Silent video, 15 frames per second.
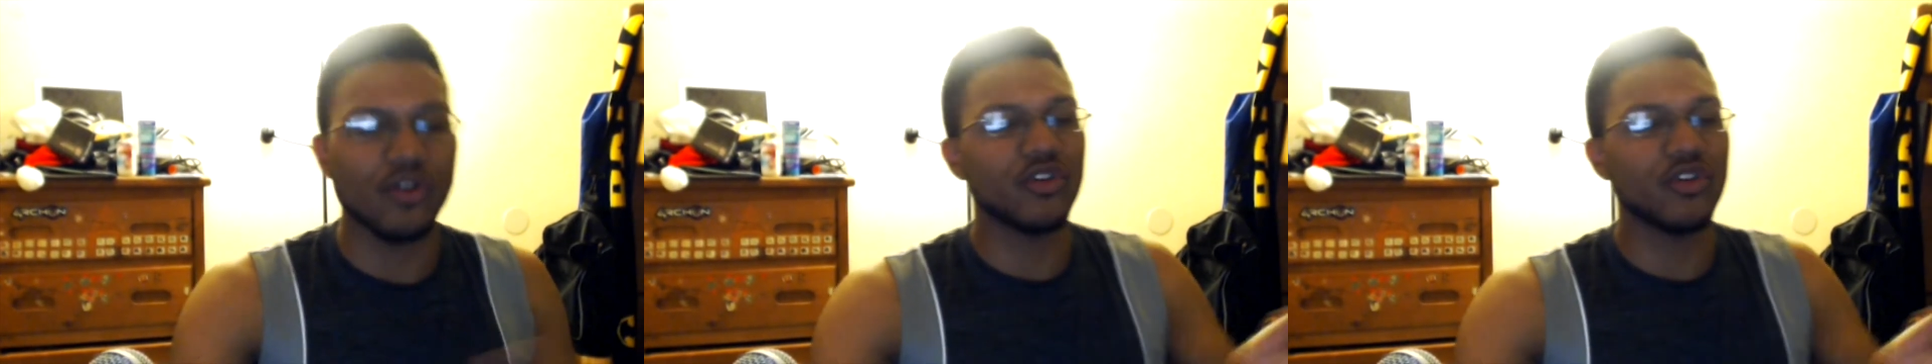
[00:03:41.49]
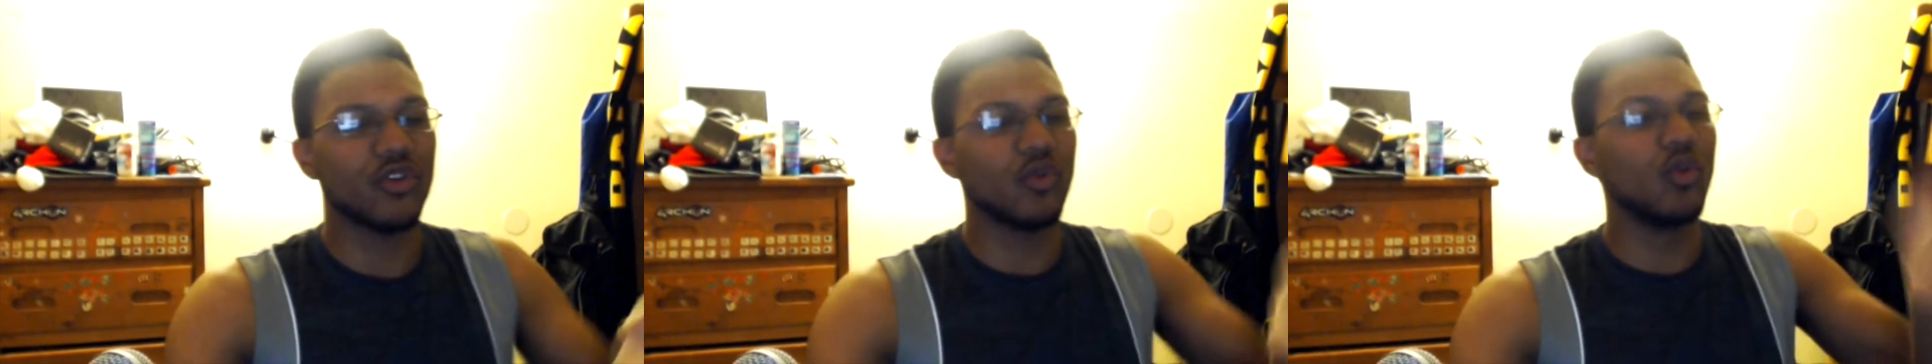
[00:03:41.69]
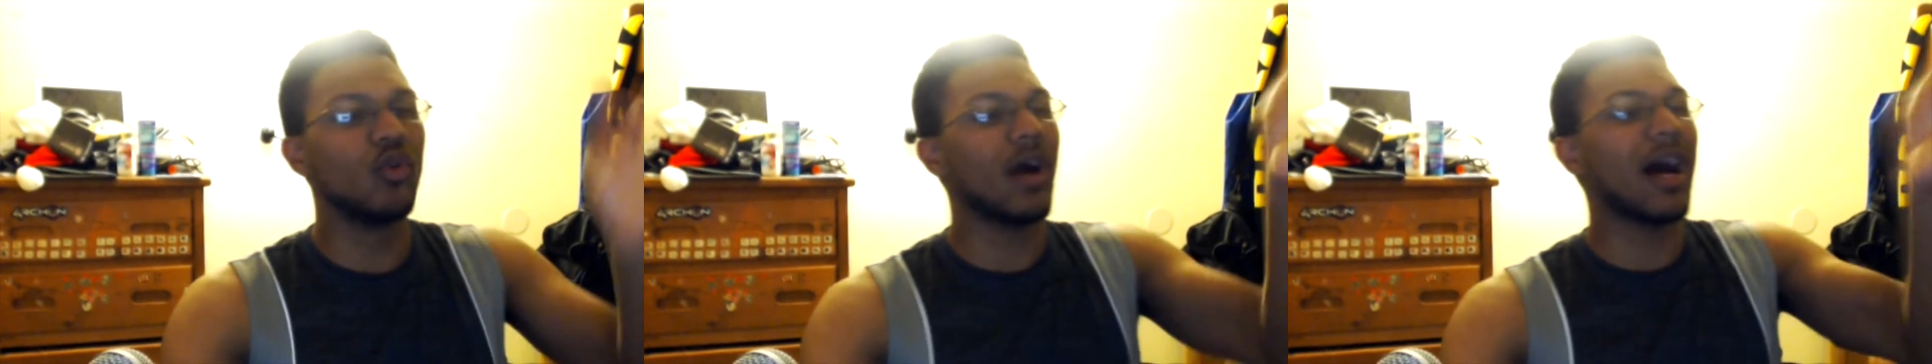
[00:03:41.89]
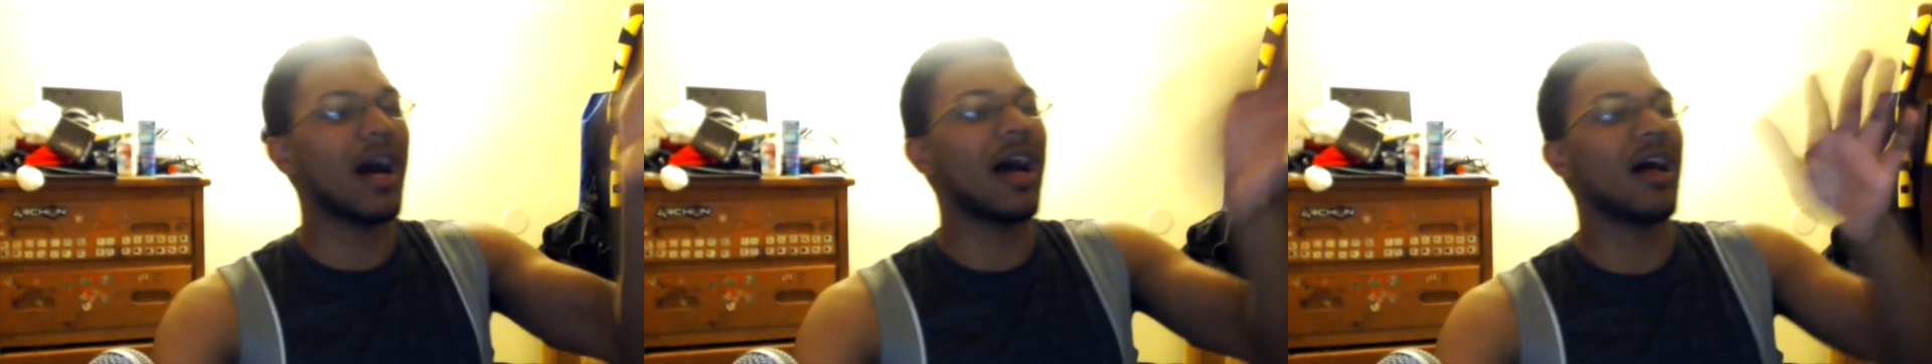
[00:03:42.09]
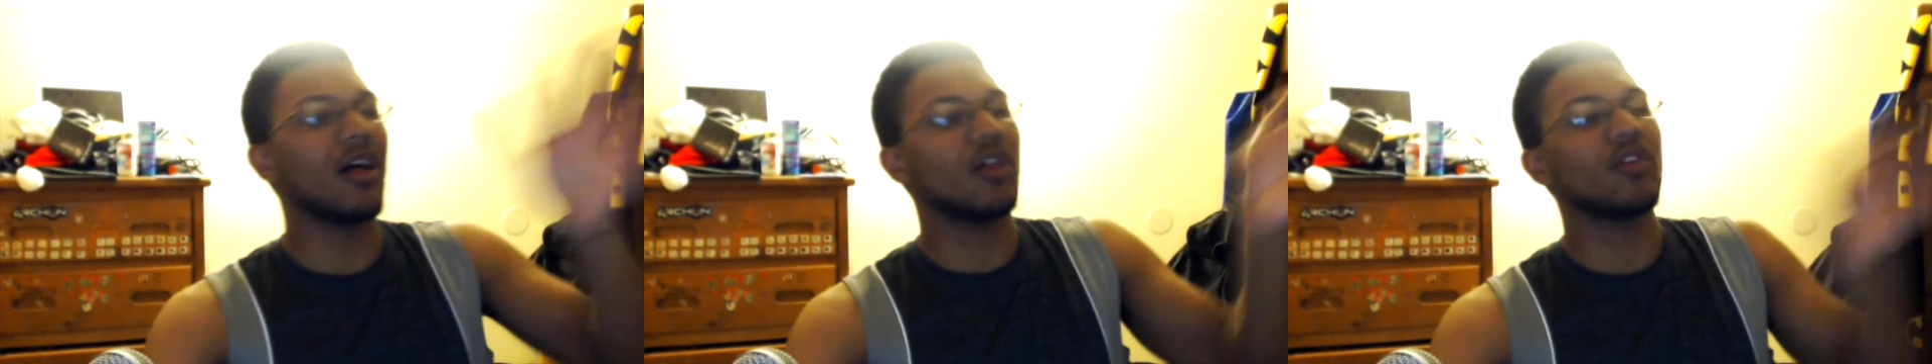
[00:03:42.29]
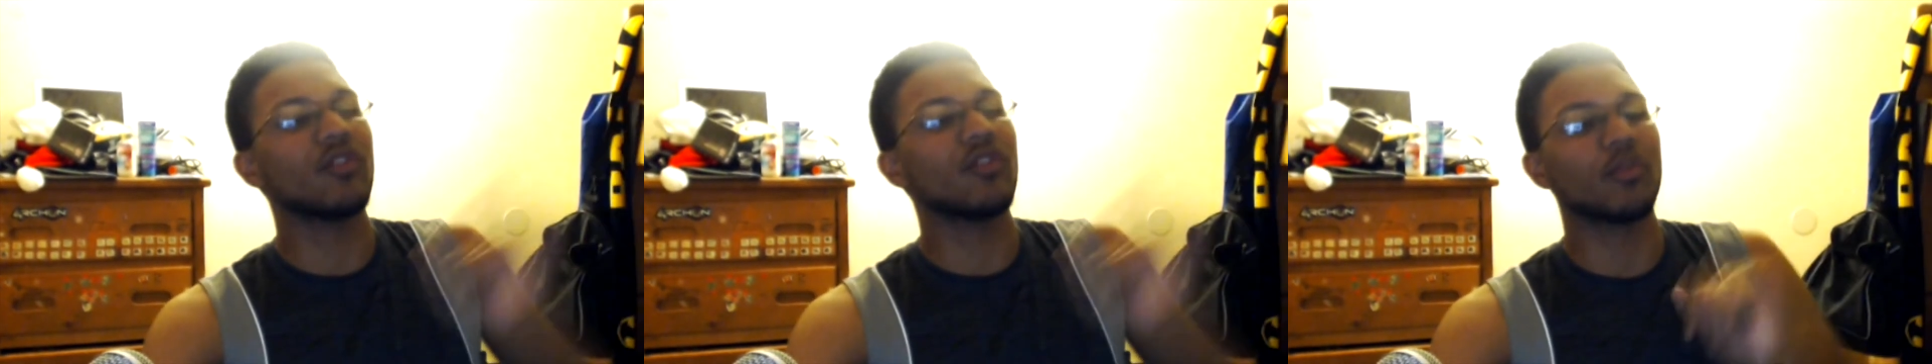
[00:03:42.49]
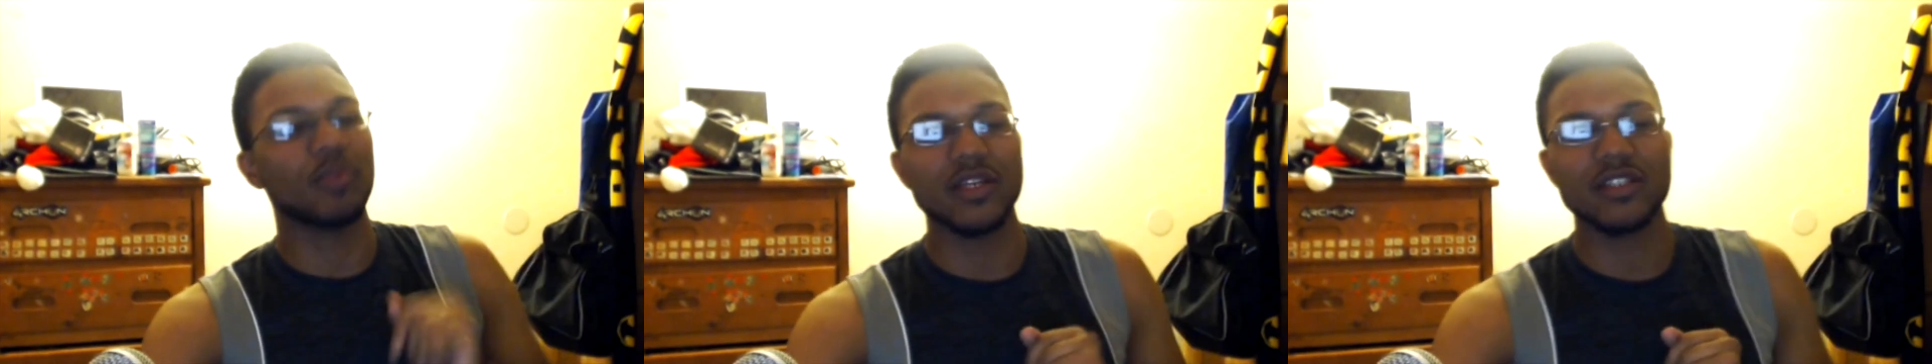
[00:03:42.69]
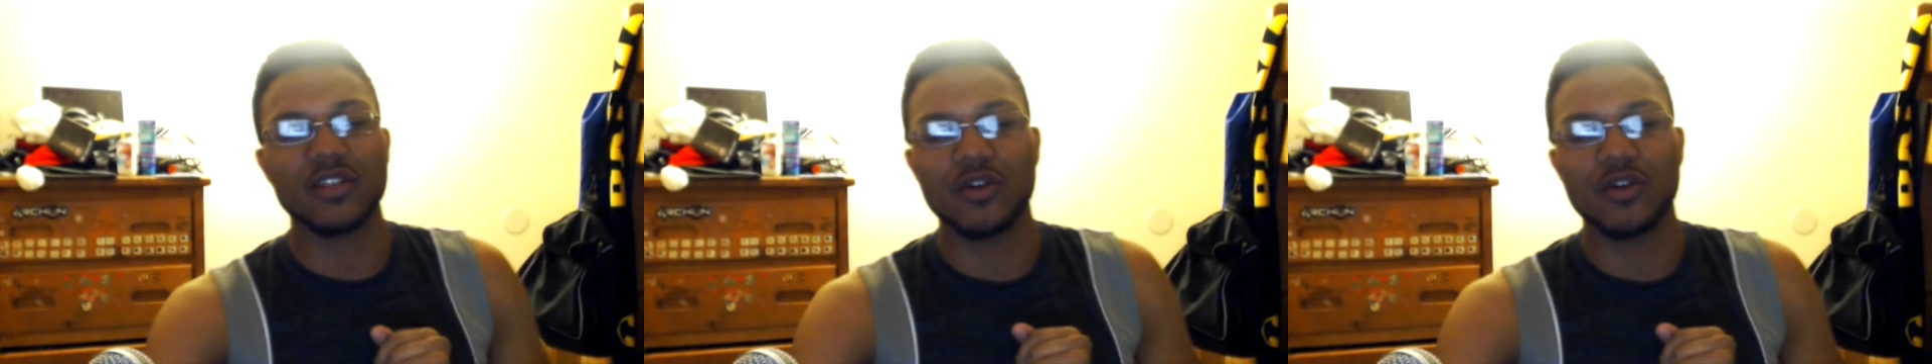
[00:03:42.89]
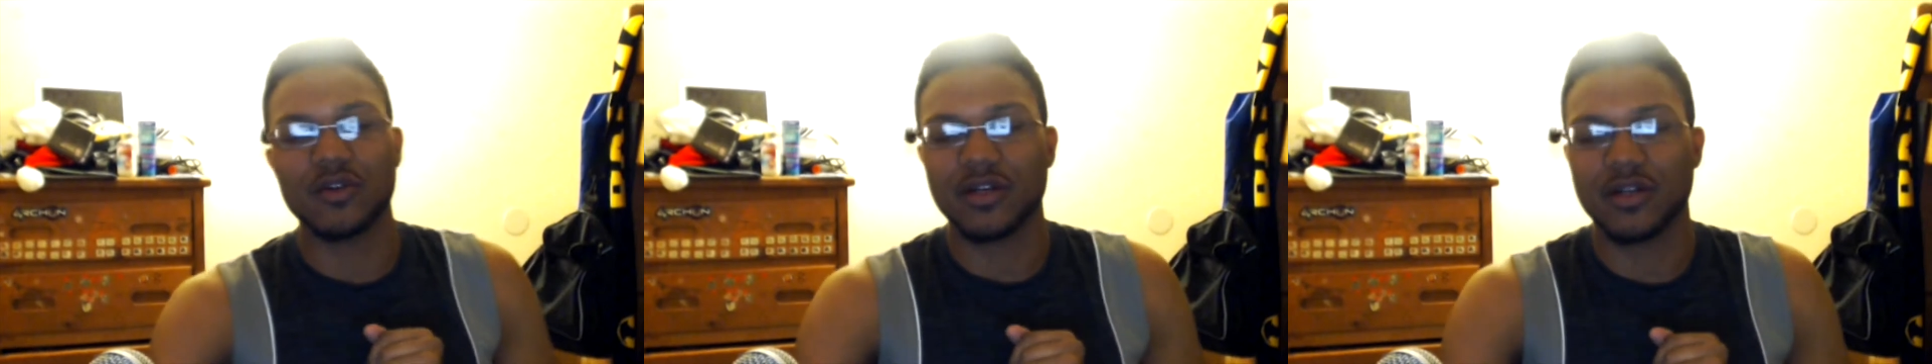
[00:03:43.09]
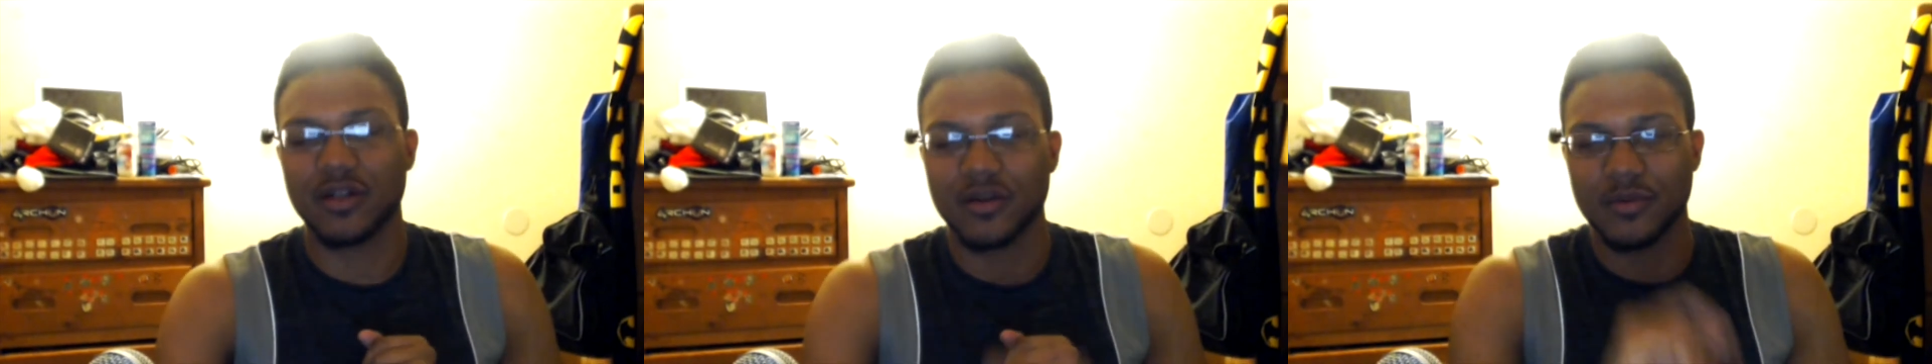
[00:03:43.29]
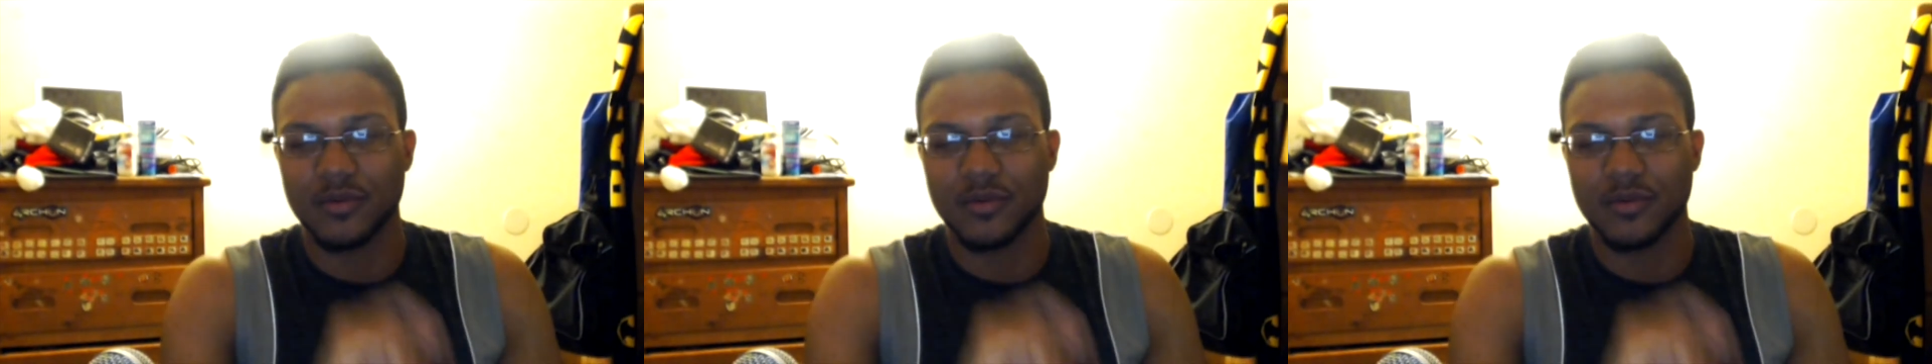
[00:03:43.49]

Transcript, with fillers: hoo-ha all over the place, going,